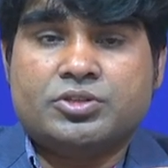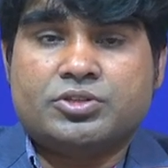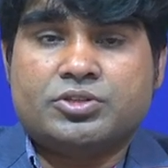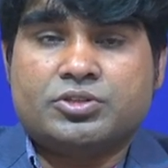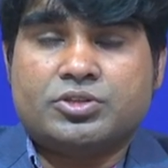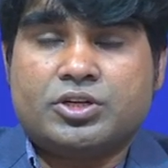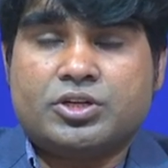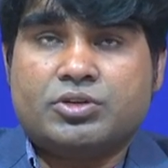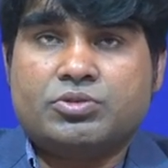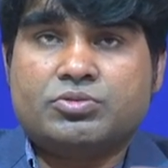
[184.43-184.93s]

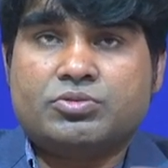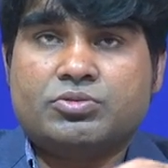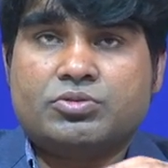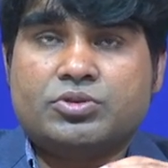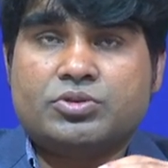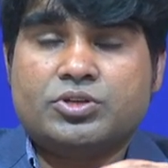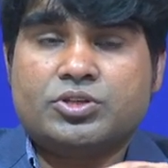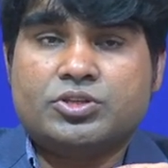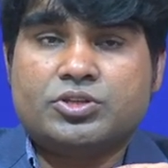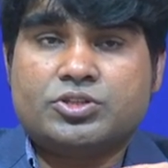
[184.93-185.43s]
So, now
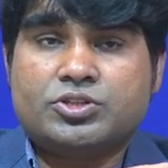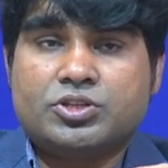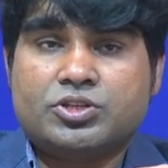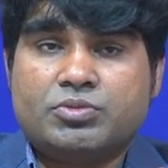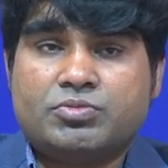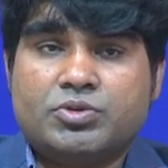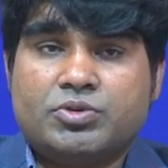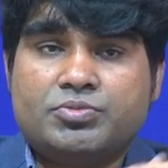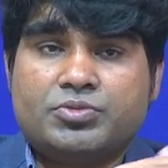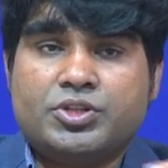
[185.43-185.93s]

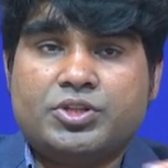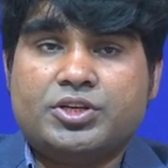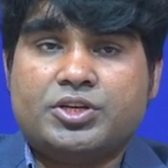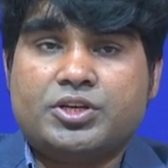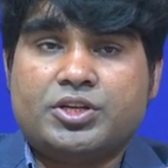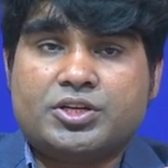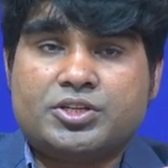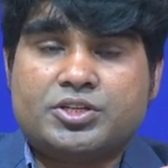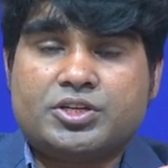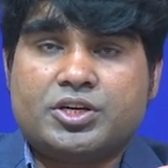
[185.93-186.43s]
some of the
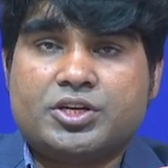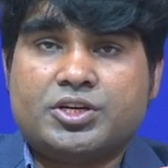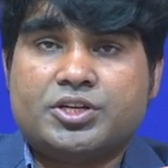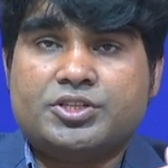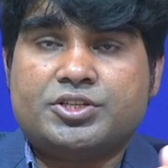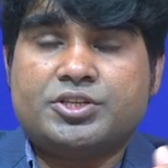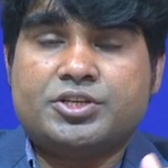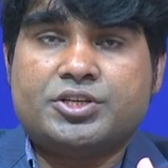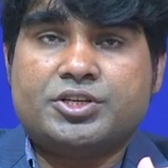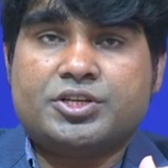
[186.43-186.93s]
test
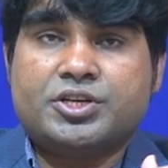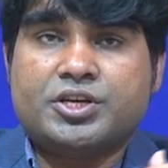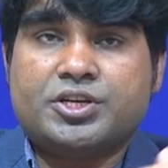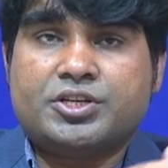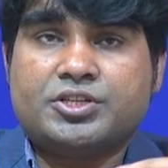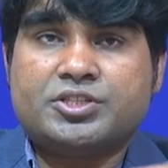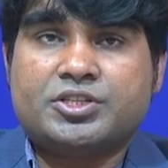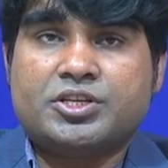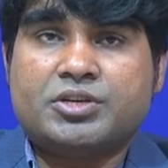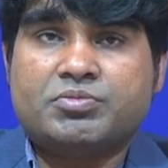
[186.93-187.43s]
statistic
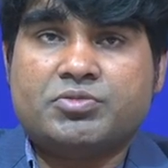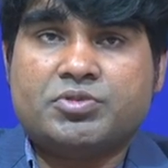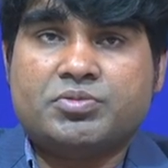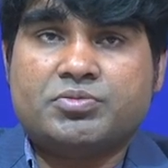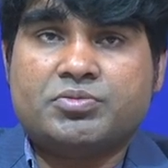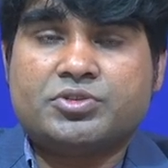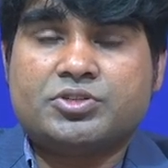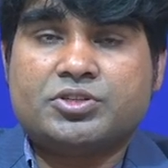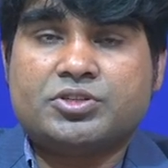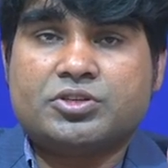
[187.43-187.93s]
and some
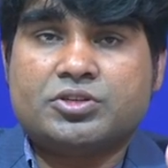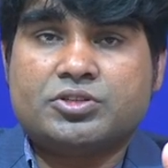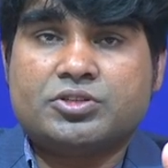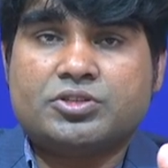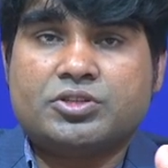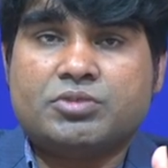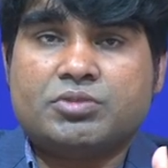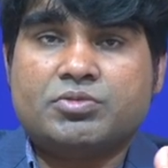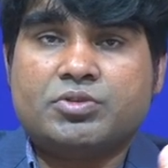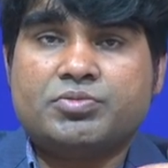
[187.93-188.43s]
of
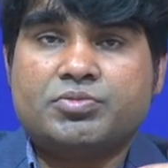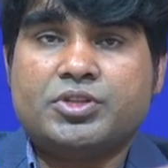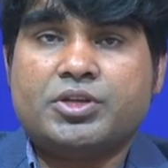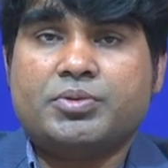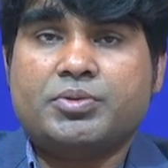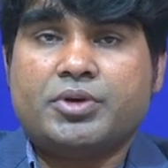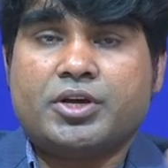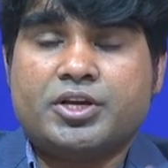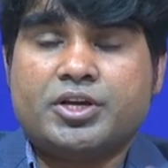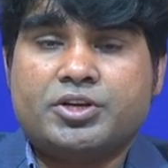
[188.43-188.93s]

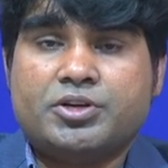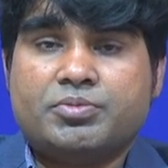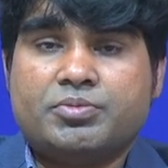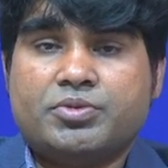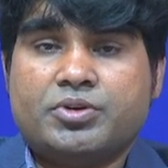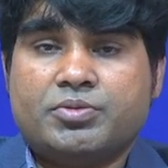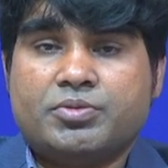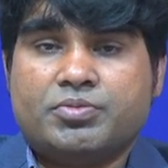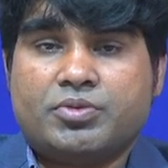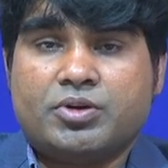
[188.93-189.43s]
the kind
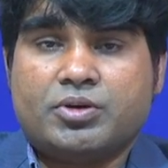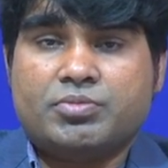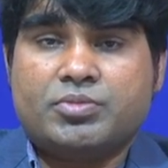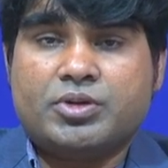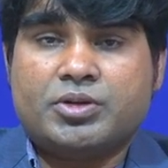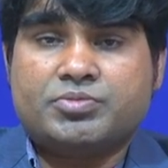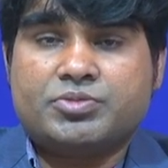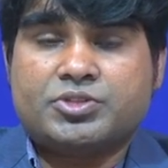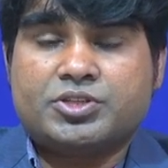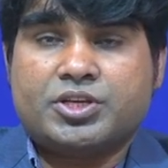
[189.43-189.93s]
of
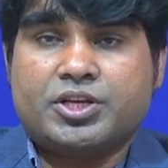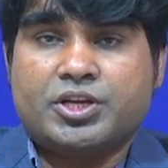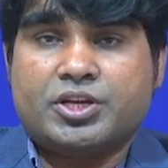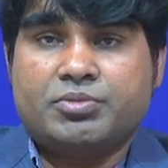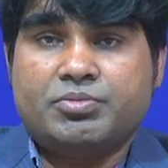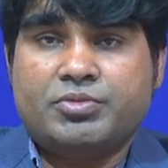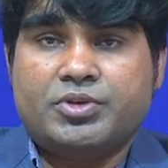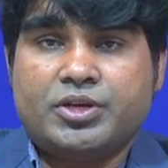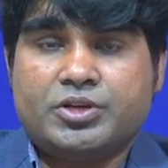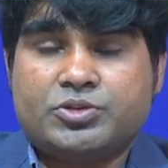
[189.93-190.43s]
problems
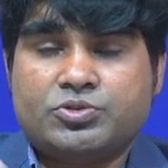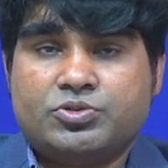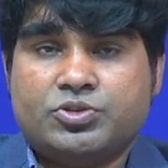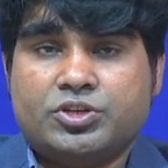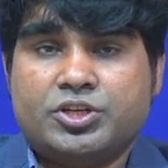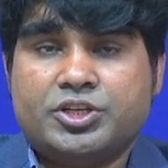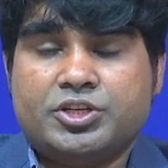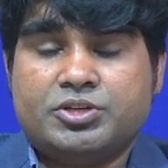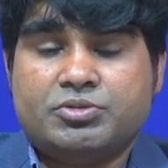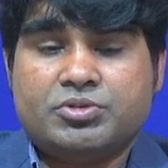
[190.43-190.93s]
can be
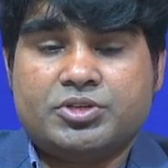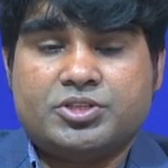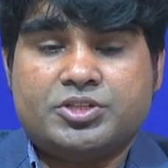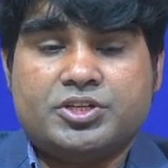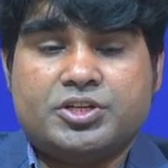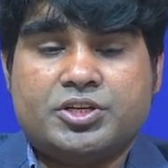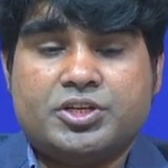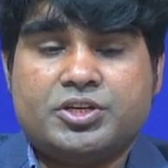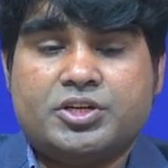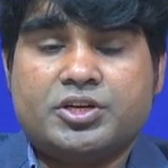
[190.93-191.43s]
actually
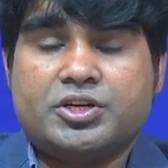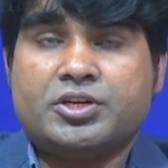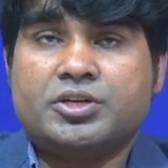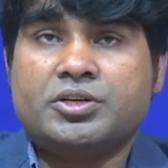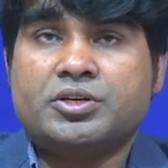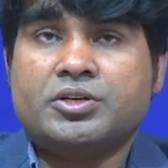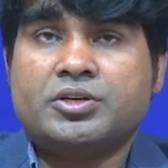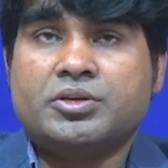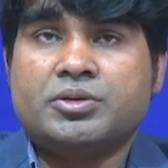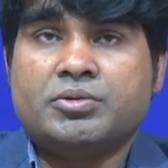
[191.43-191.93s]

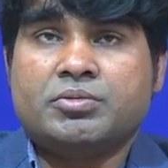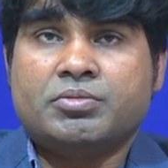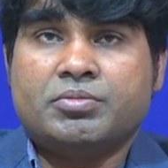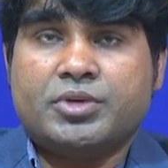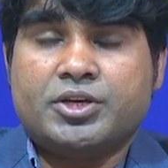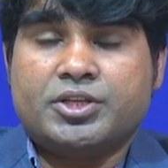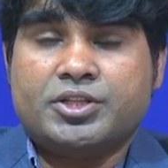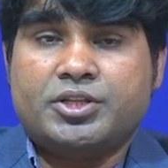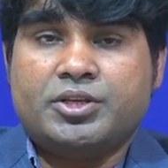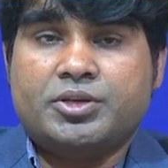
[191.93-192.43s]
investigated
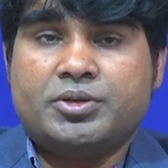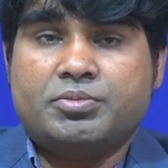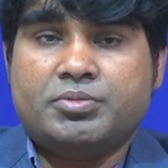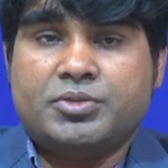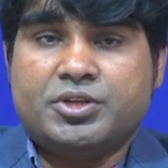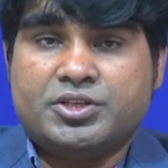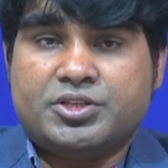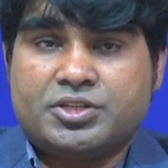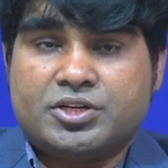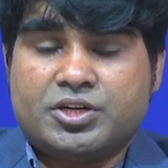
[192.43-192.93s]
by the
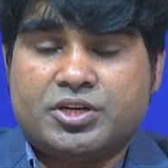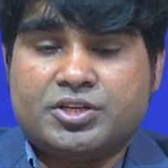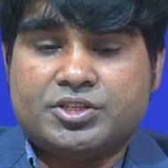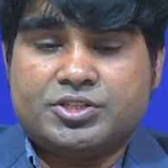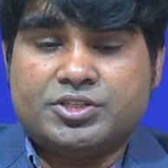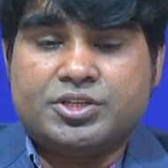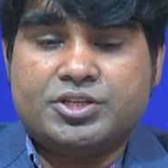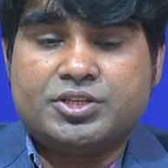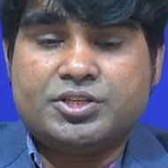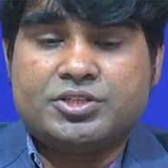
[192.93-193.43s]
mean
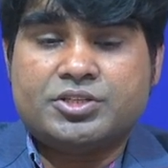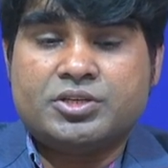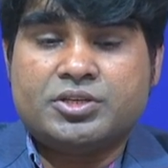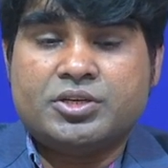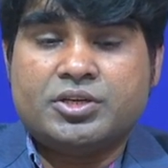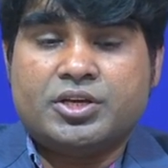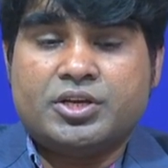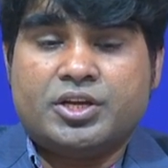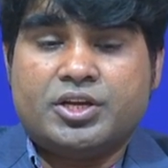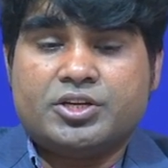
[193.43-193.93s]
statistics,
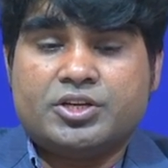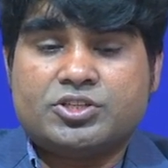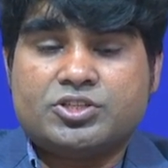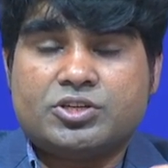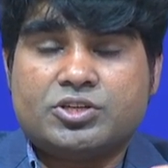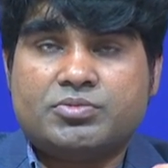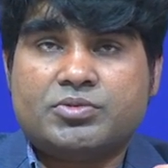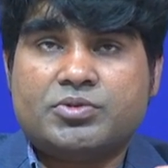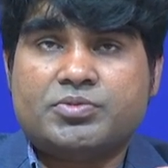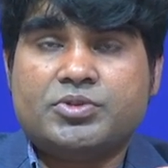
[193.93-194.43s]
and
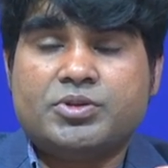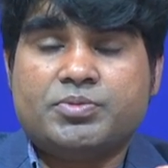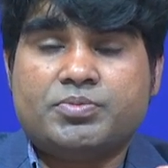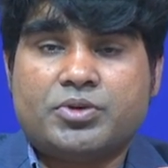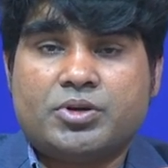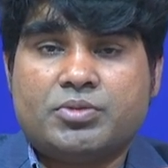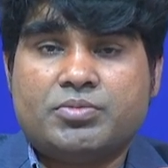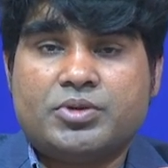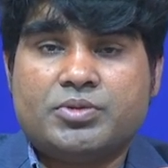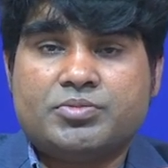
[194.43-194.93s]
some of the
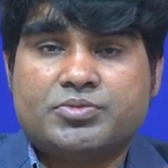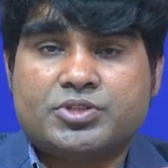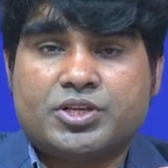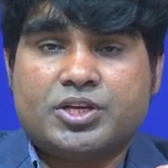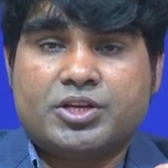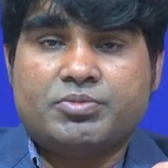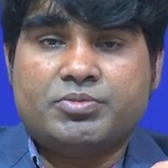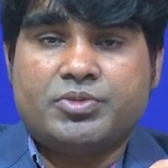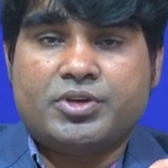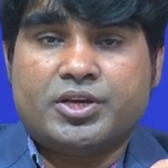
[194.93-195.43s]
problems
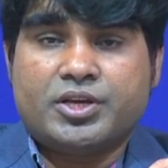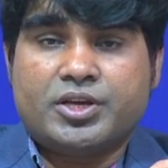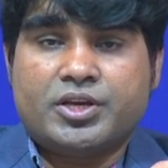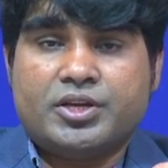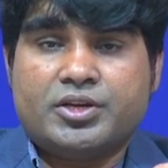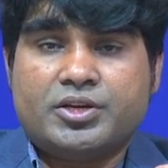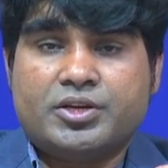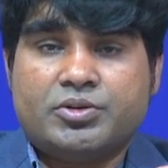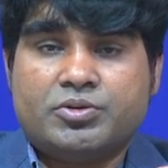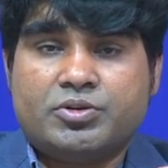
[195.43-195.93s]
can be
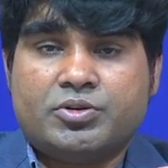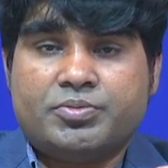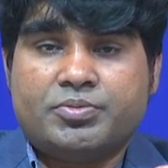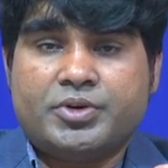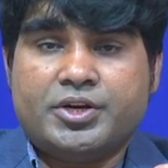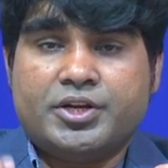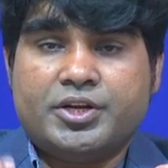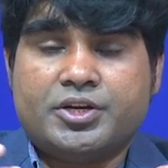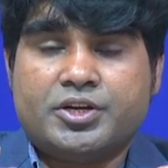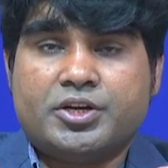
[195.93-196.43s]
again
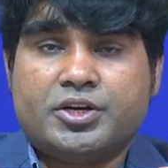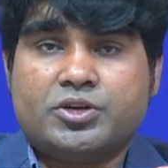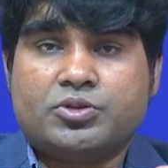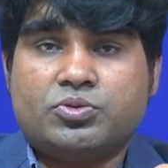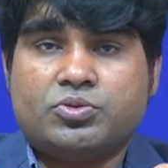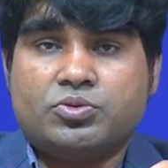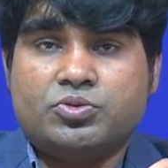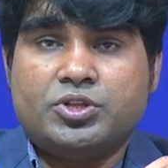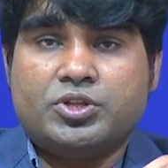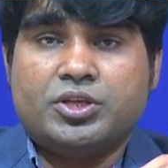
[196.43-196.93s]

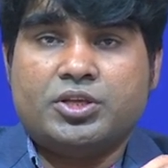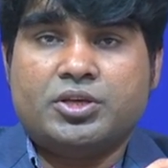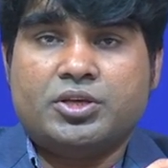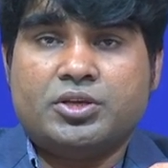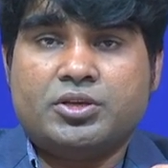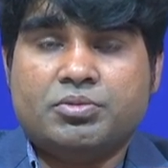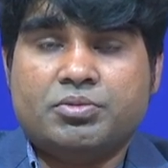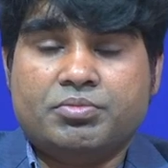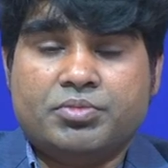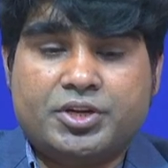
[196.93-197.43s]
predicted through
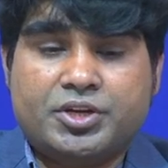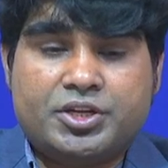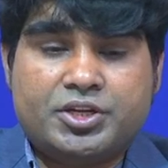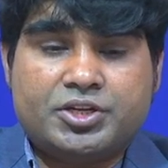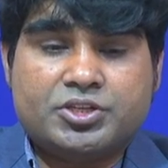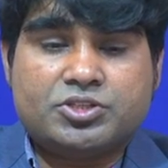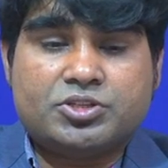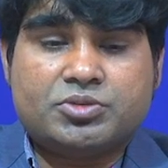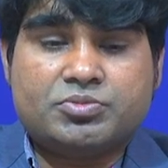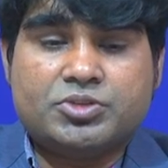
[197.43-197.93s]
the
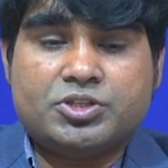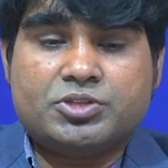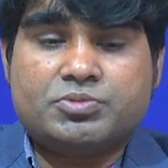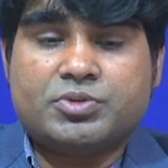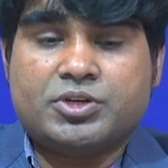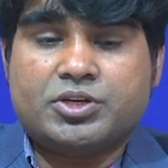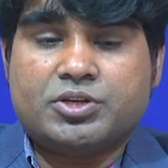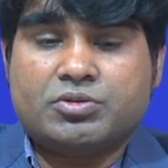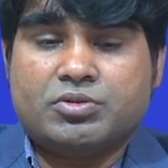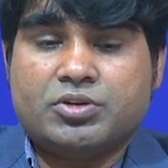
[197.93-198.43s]
variance of this
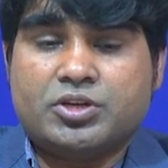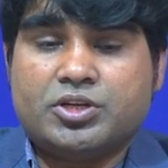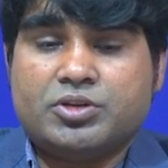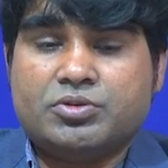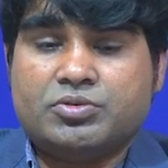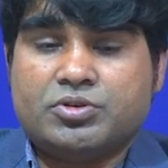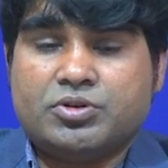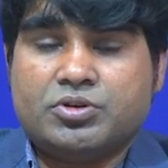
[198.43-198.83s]
particular